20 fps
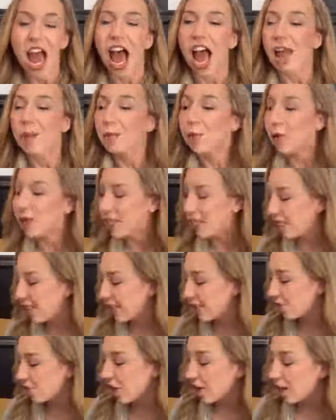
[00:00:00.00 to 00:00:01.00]
I am going to
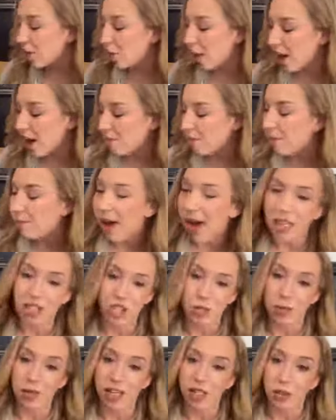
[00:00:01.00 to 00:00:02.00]
get started right off the bat
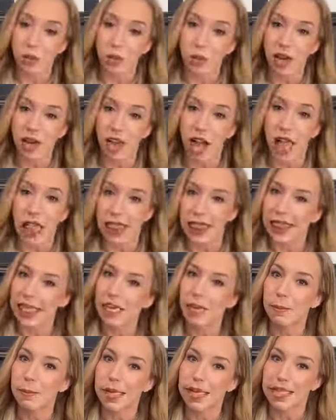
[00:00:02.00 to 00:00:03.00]
just because we're running a
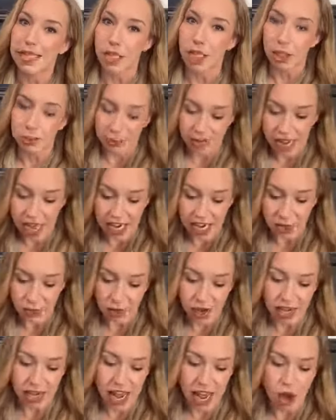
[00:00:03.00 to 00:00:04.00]
little bit behind
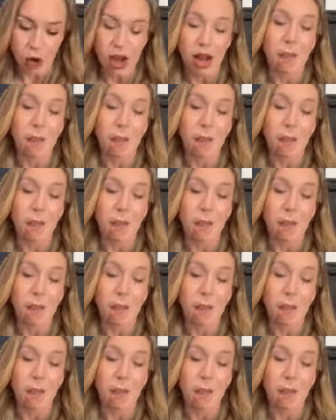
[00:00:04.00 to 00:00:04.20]
right now,